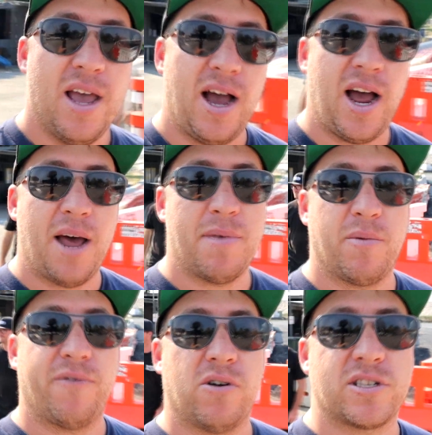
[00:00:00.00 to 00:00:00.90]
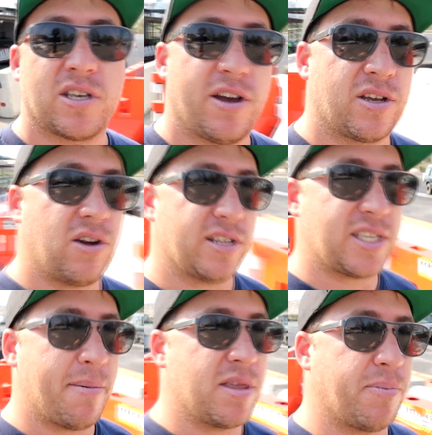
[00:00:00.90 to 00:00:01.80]
Then we've also got
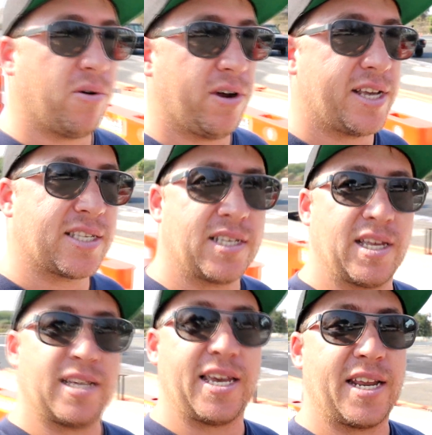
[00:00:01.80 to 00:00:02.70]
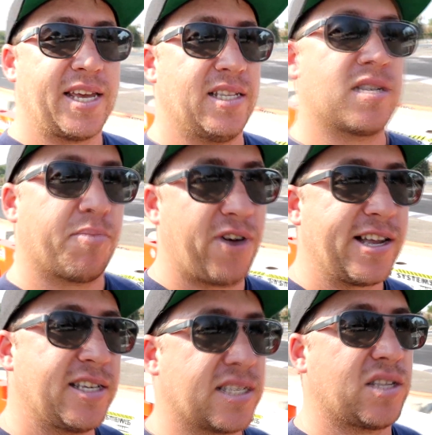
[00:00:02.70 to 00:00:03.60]
some of the boys, getting in some
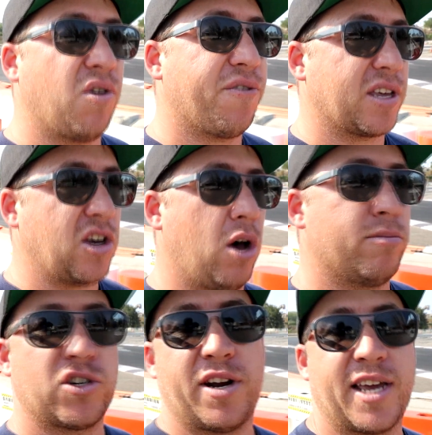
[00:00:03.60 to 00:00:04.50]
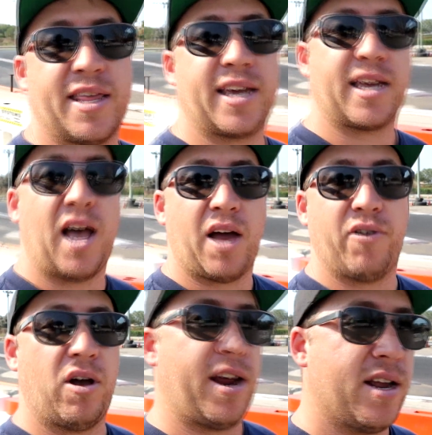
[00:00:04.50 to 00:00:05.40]
practice still for the comp, trying to get their car
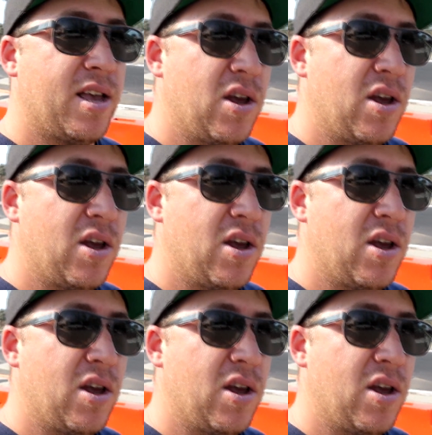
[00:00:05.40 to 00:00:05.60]
right.